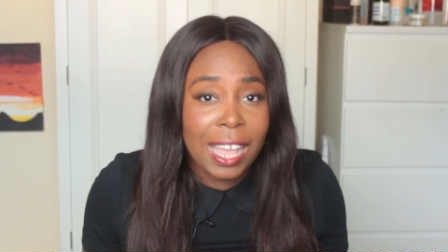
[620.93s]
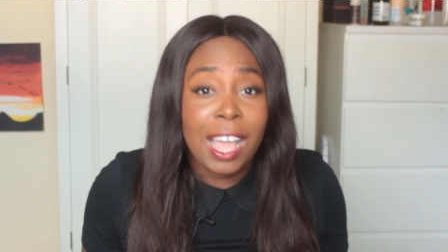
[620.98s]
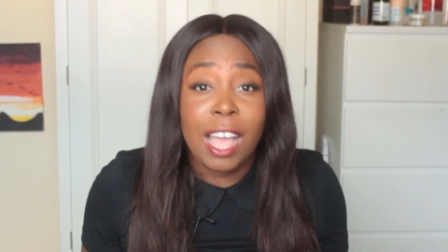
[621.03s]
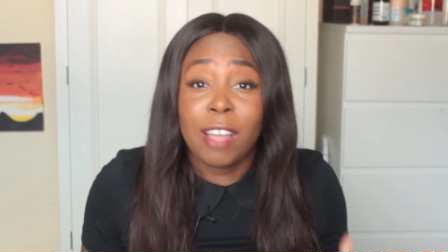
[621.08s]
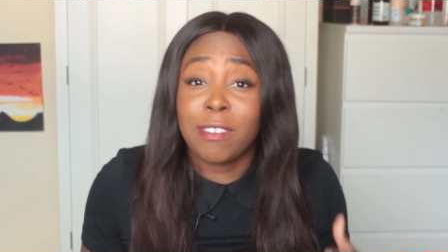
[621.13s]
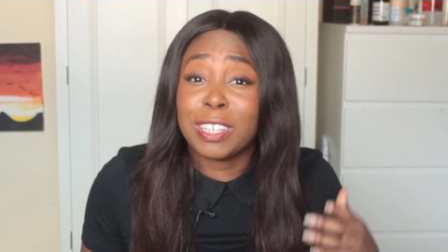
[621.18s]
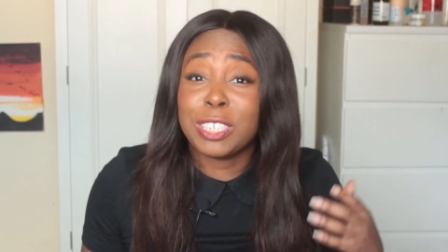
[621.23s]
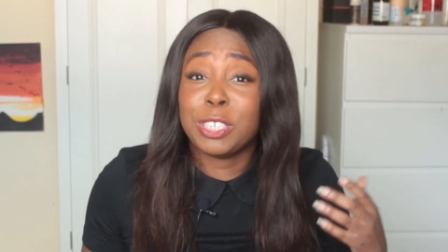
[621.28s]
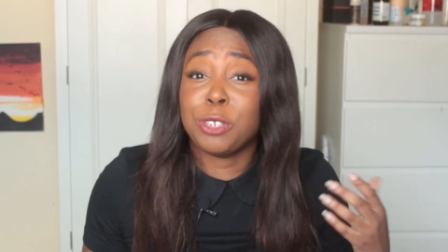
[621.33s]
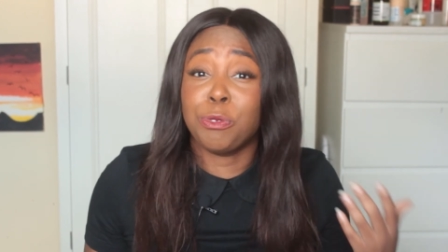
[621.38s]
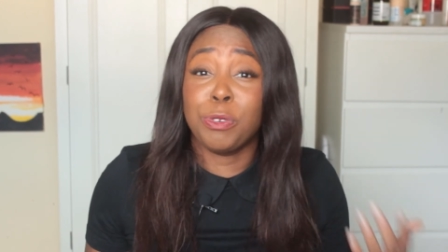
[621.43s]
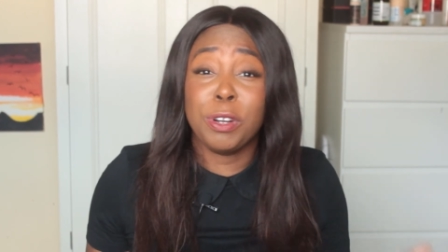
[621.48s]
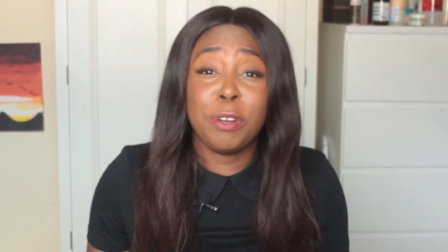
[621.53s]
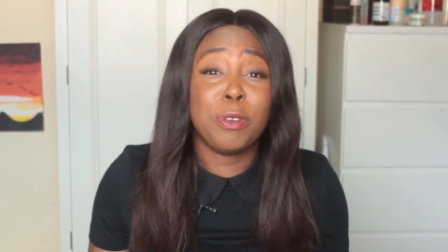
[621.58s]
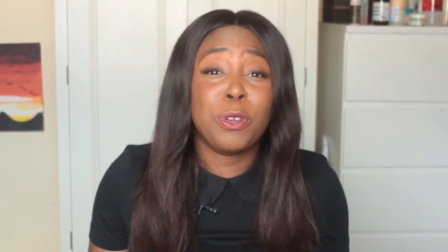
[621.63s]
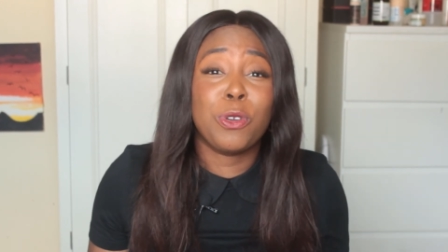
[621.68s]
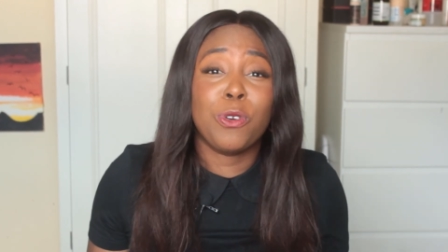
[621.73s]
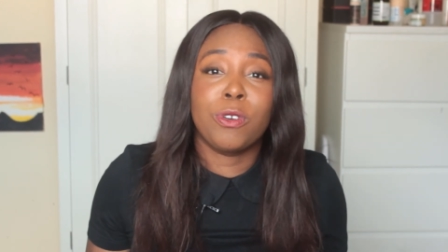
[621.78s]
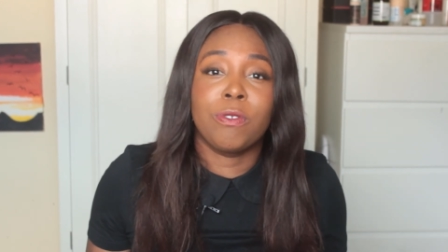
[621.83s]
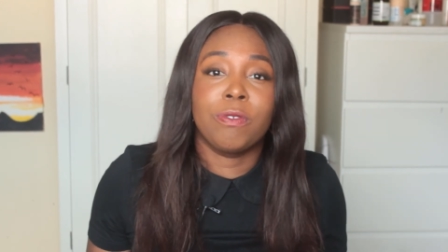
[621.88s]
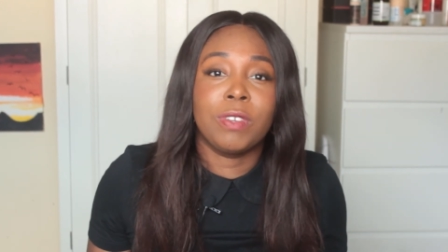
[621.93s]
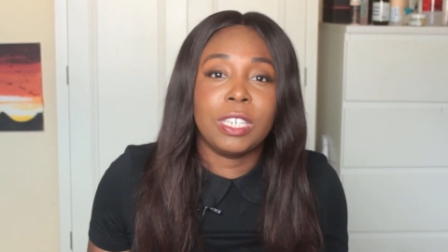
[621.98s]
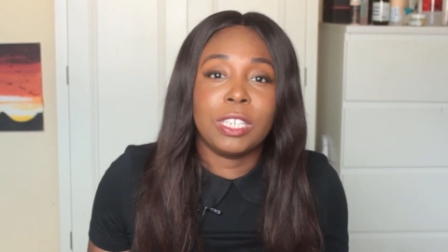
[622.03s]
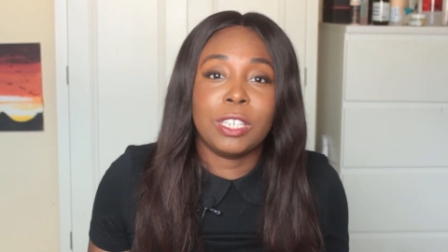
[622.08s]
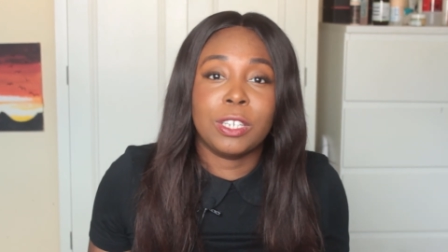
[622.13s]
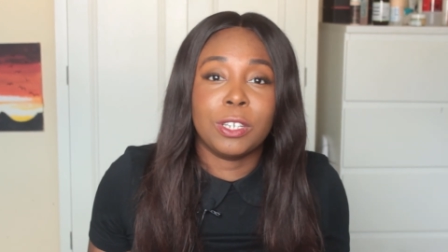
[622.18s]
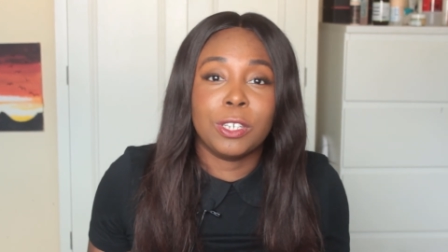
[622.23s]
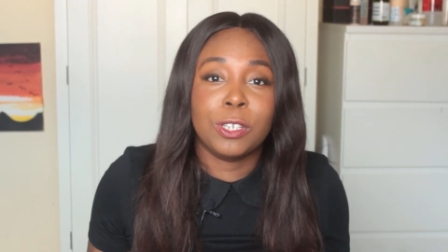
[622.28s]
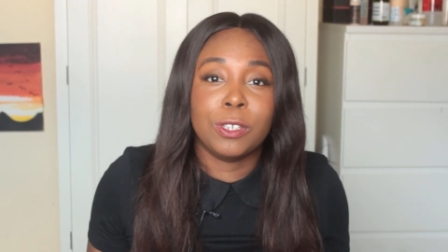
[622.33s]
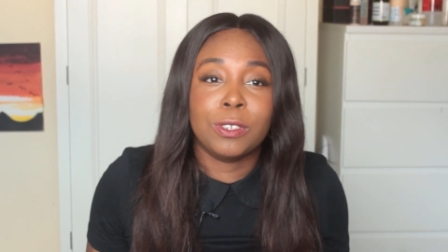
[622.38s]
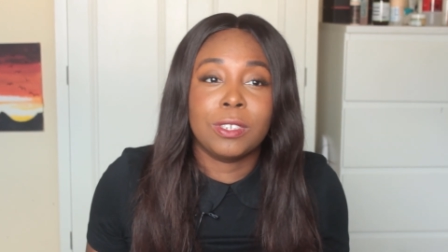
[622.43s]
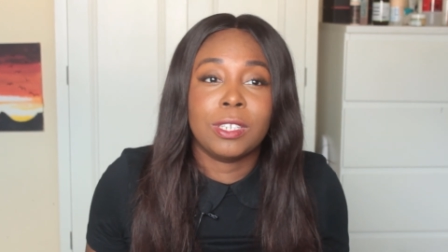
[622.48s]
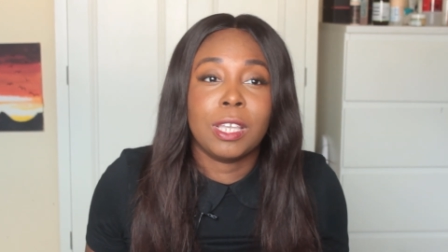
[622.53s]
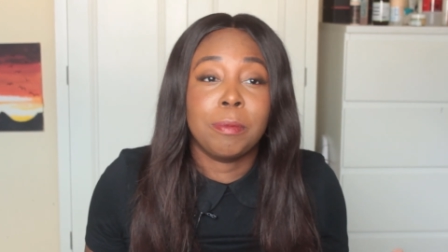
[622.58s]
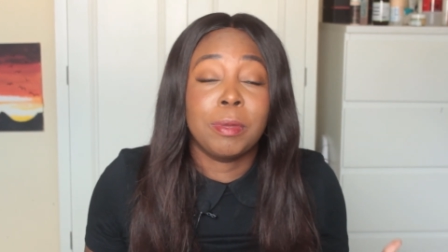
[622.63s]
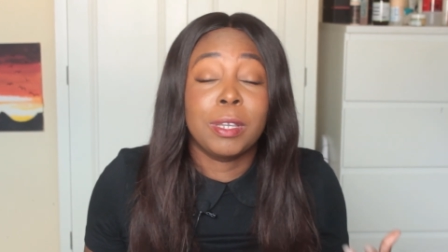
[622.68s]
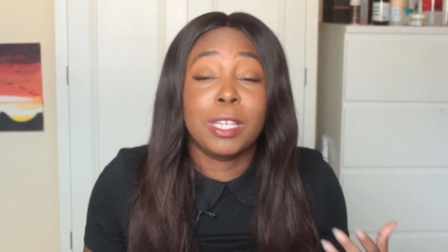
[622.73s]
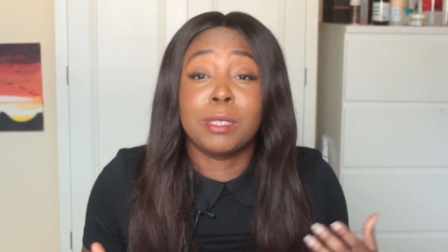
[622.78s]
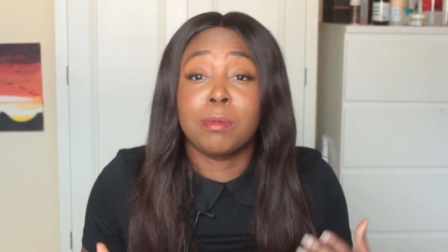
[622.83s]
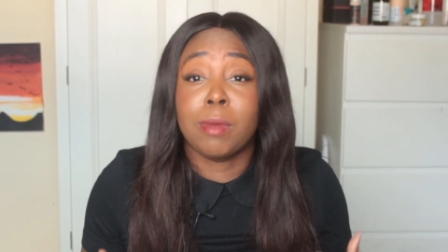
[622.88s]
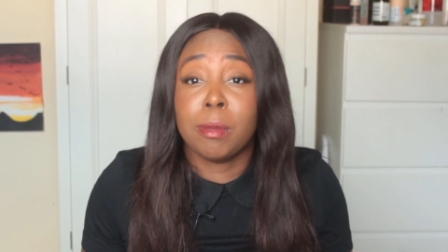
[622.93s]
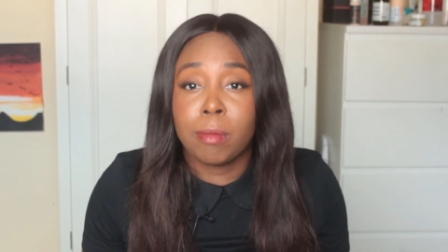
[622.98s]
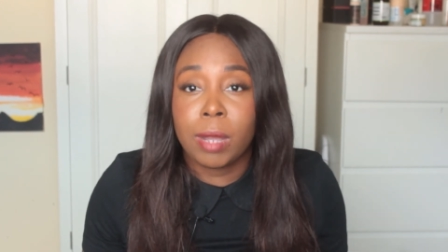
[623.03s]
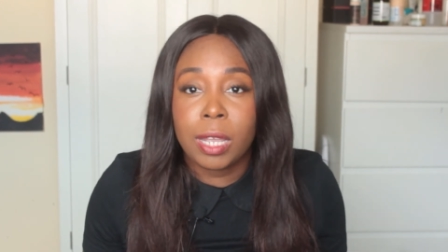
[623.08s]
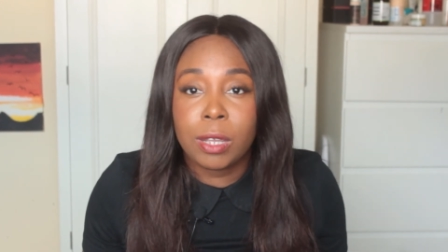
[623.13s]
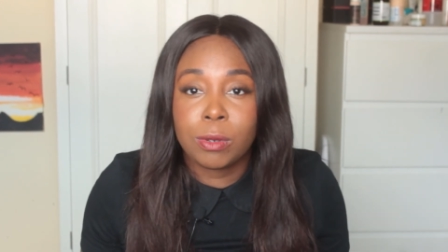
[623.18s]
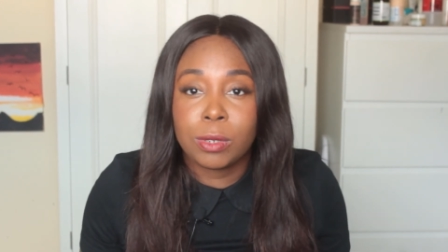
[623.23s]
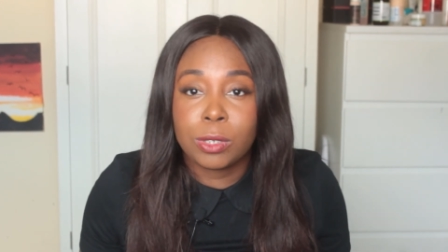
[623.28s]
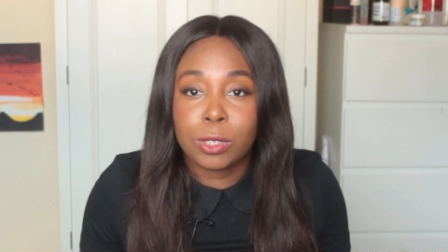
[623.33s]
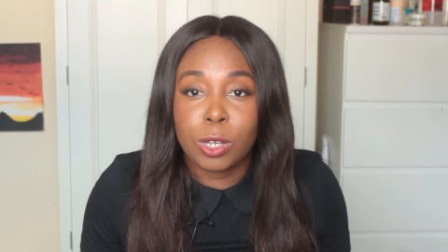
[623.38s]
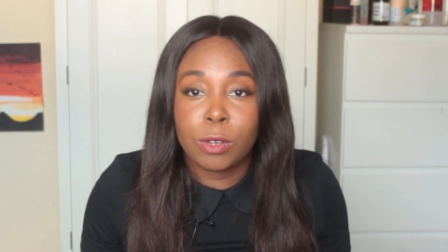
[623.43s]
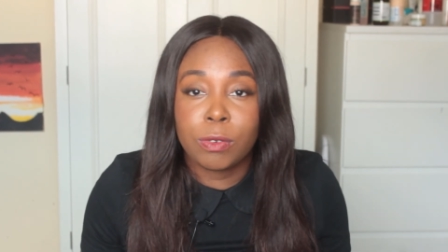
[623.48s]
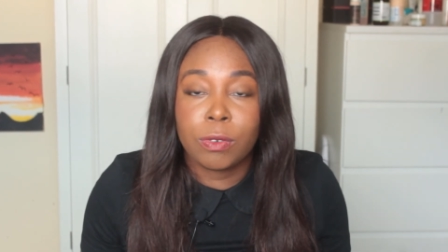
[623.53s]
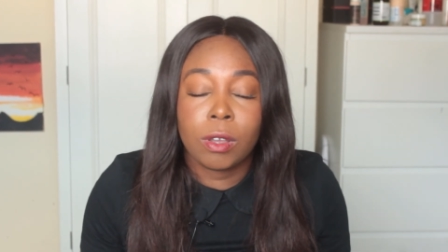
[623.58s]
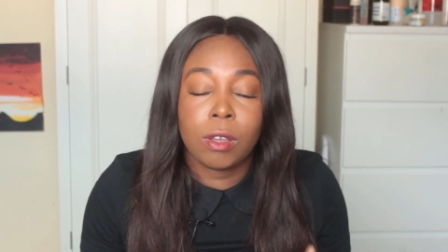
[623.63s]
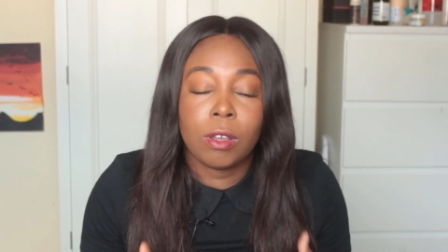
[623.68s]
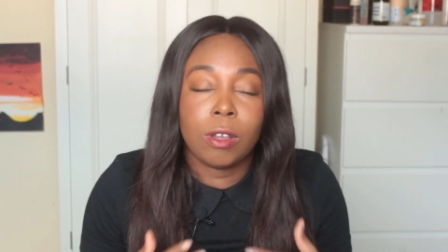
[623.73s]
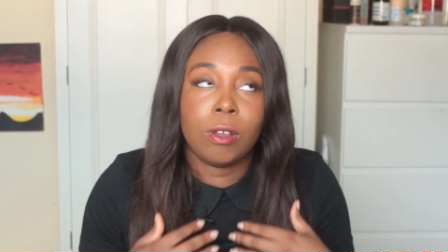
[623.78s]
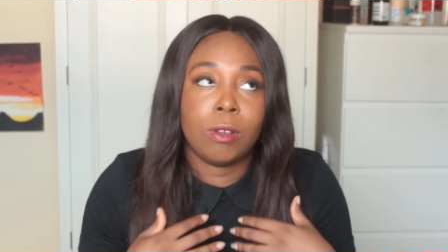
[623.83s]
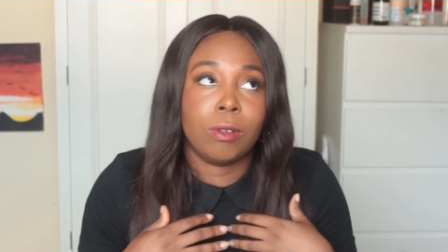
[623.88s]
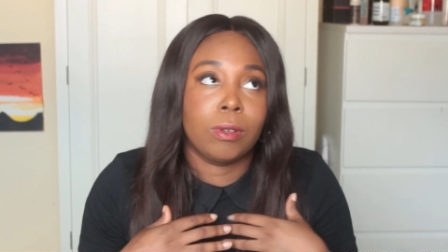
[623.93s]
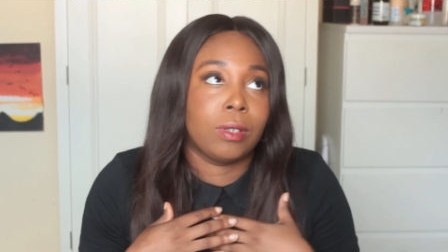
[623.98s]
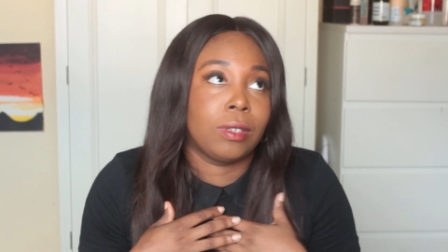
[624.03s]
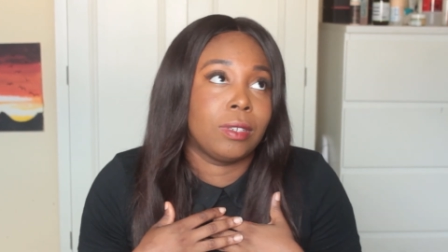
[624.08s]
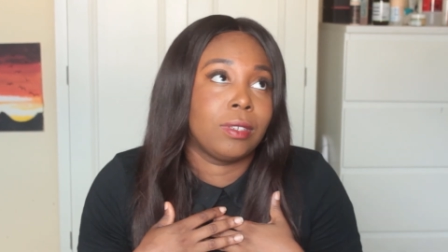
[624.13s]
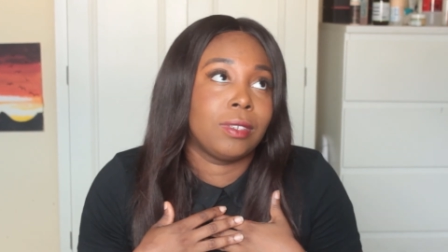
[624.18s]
I've had to re-record videos because my mic was off. Oh,